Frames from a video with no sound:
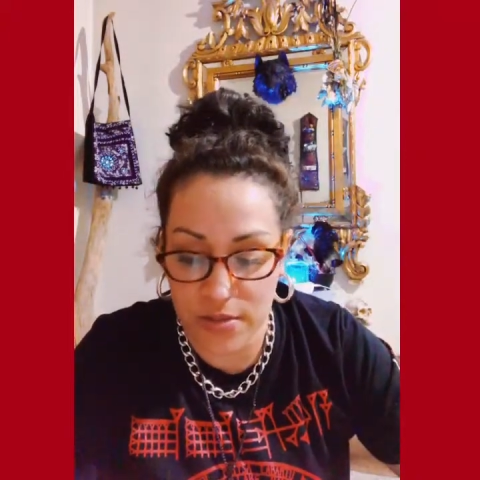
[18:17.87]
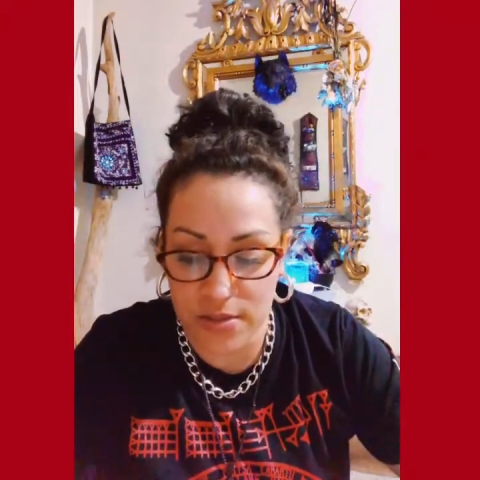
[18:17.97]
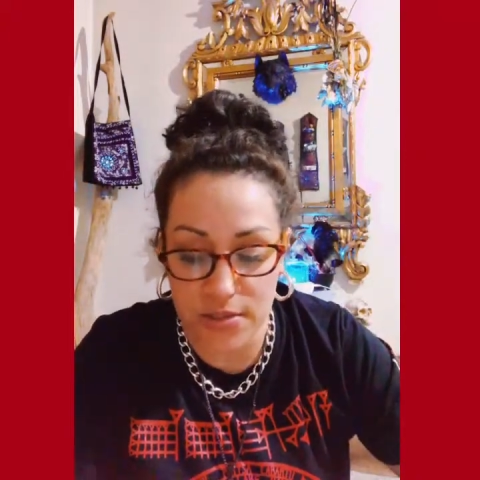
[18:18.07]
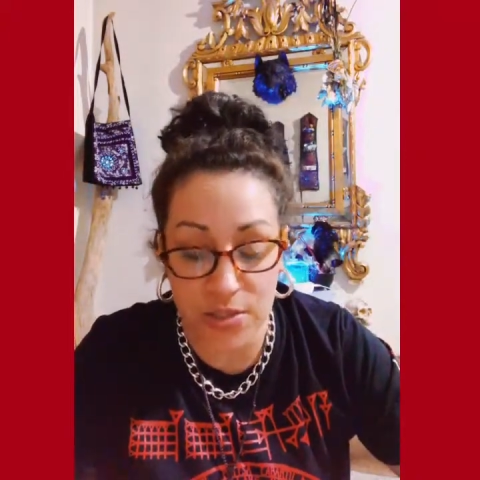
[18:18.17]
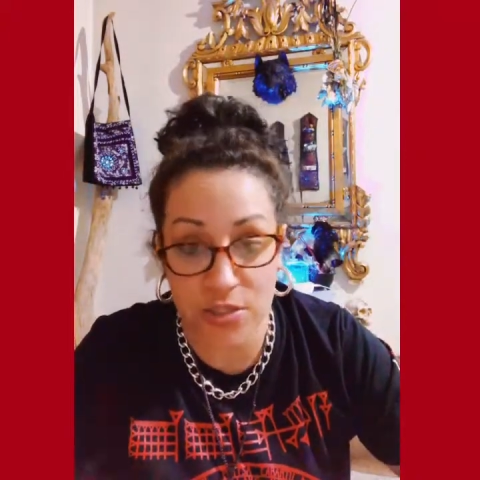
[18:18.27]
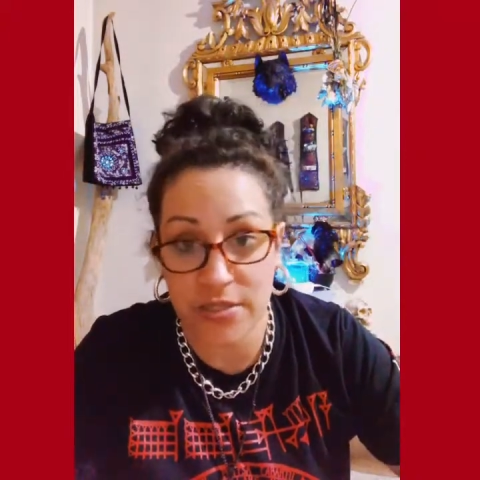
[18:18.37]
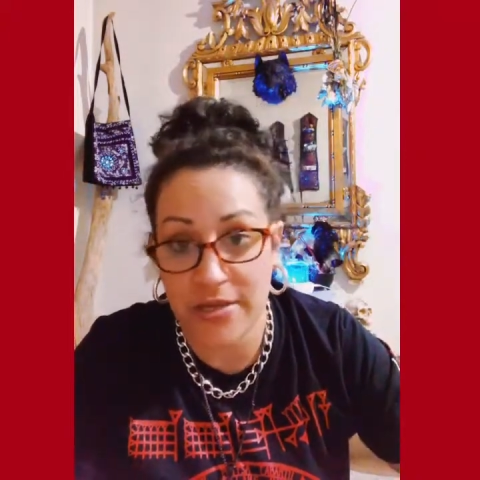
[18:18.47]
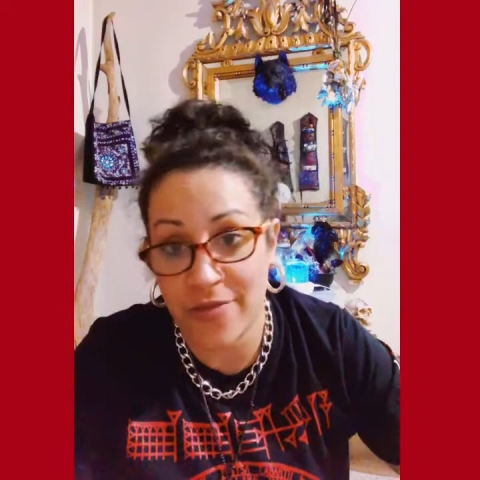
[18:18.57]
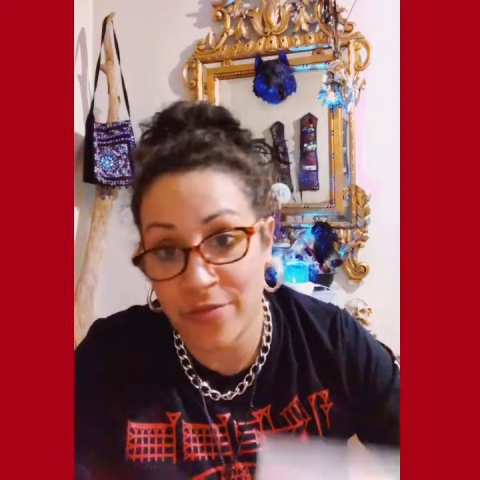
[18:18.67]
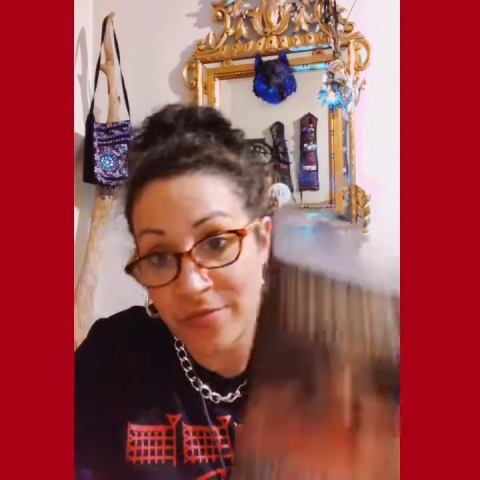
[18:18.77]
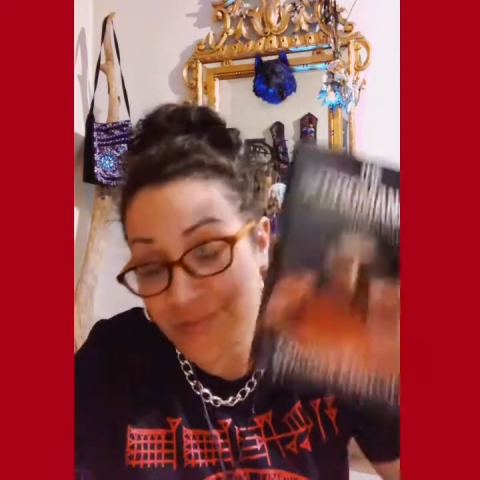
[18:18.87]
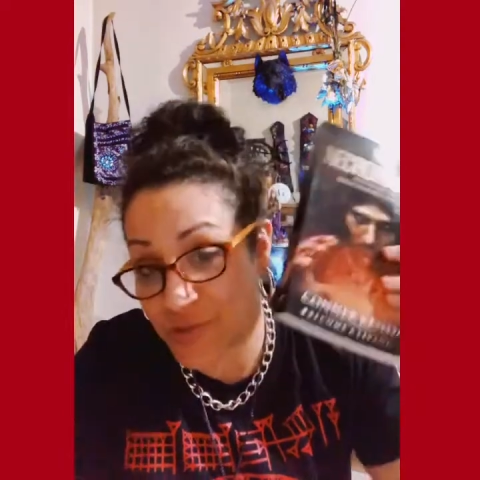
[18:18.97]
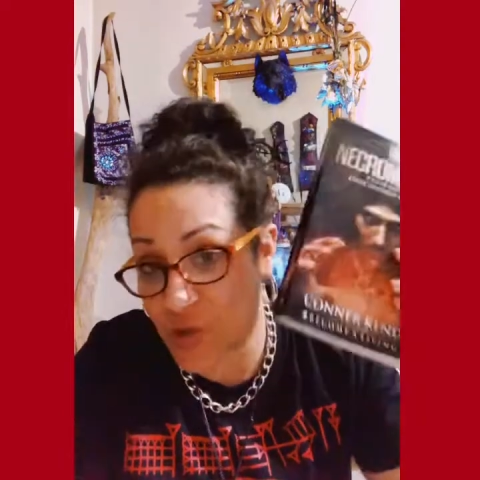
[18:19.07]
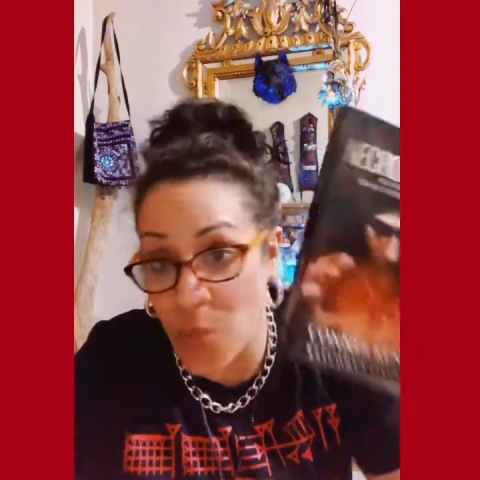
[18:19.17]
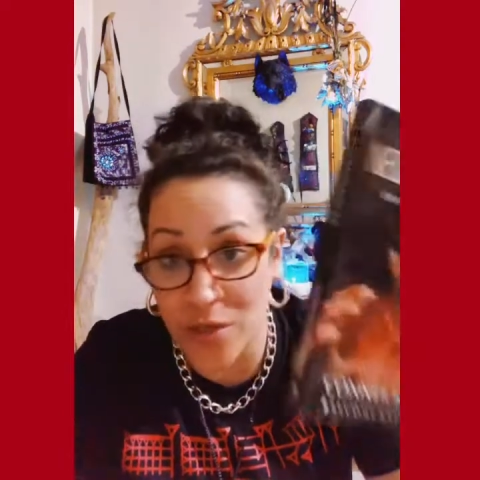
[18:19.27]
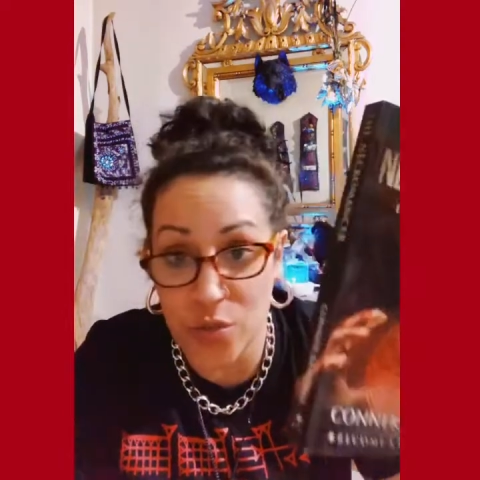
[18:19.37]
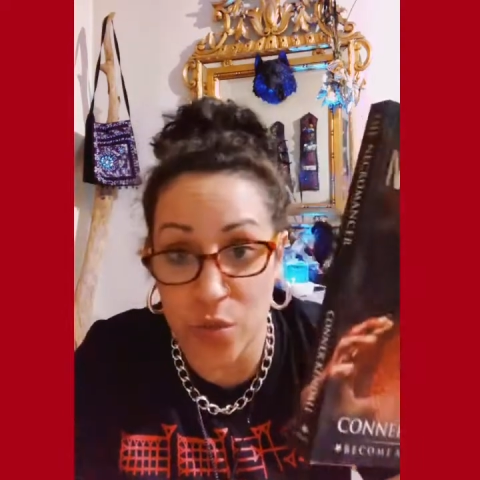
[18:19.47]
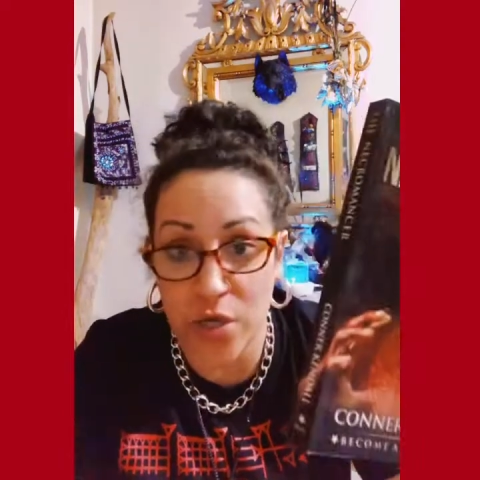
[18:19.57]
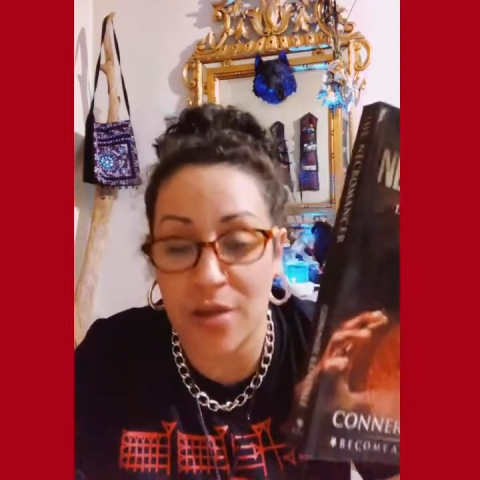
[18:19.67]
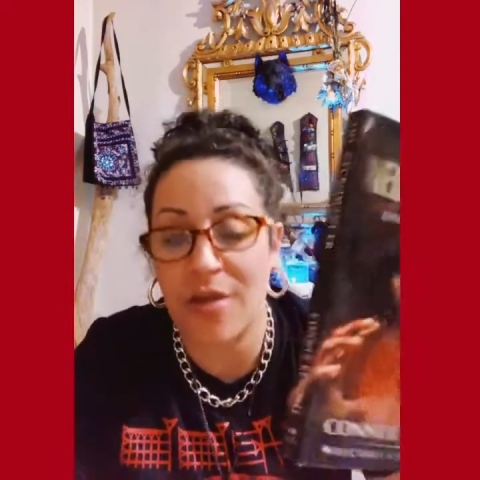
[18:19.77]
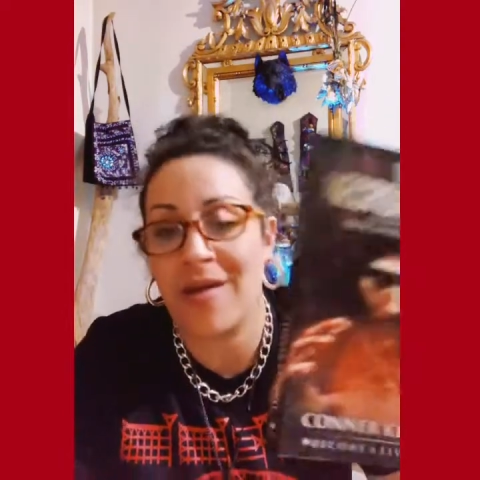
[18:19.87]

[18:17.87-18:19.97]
this is just another so much work.